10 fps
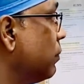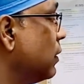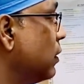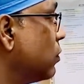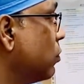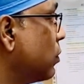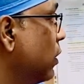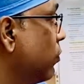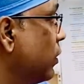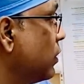but the total
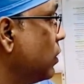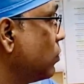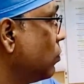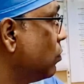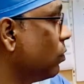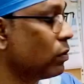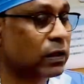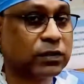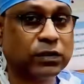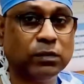duration should not
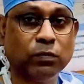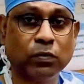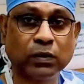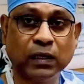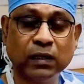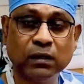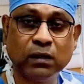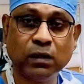exceed more than